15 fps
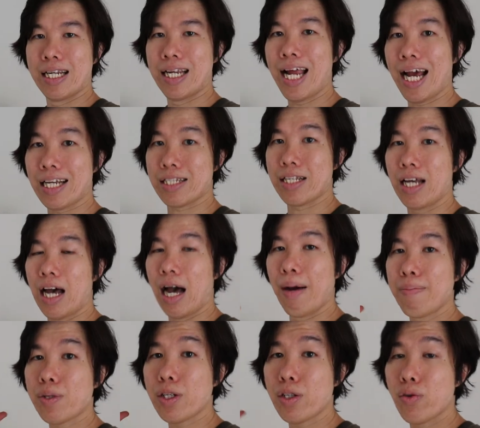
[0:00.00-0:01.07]
Next,
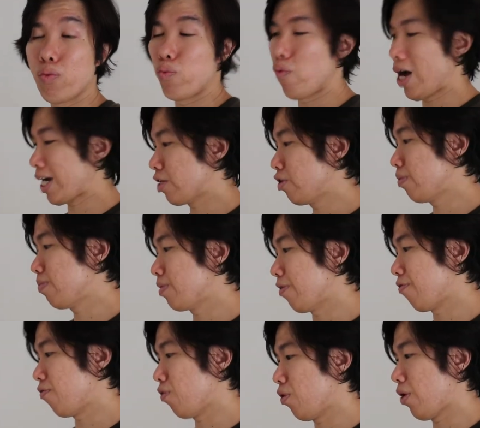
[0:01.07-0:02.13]
I'm going to vacuum the
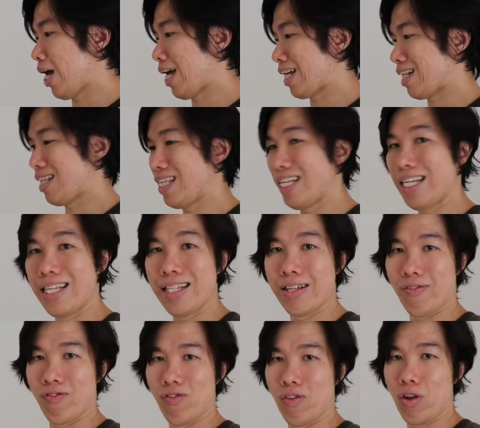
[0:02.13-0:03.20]
floor and clean
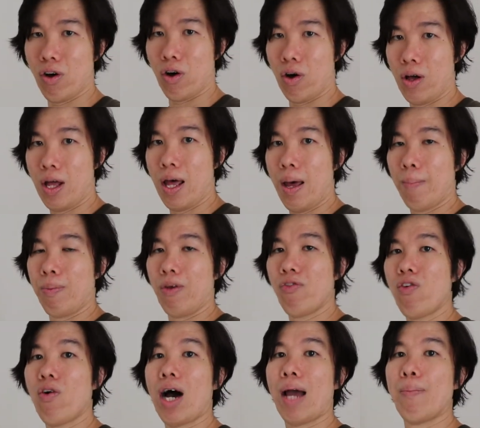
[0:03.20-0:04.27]
the floor
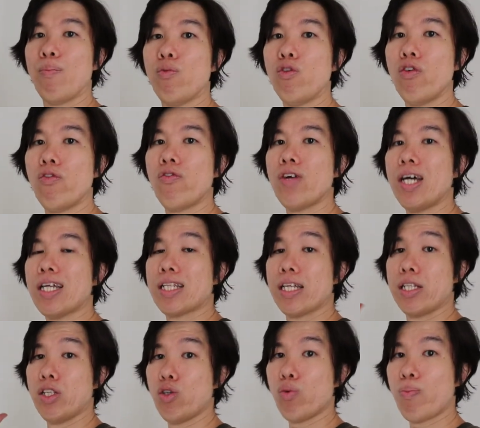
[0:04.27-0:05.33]
before I move the
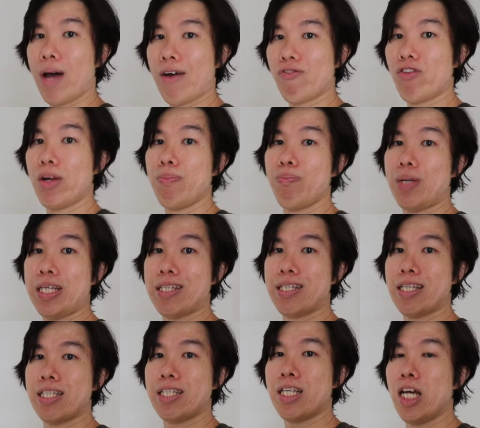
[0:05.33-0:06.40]
new bed frame
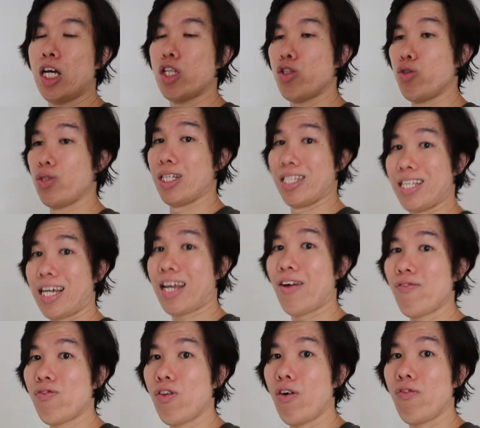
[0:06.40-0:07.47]
pieces to the
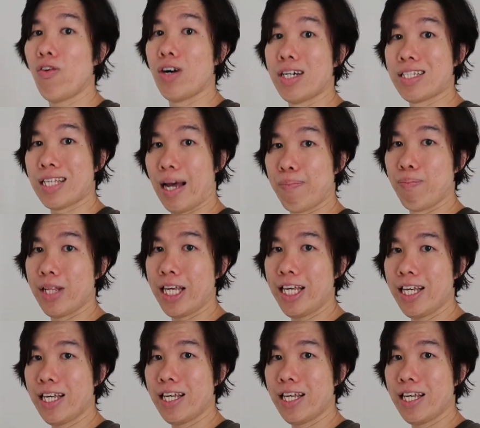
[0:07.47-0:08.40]
second floor for assembly.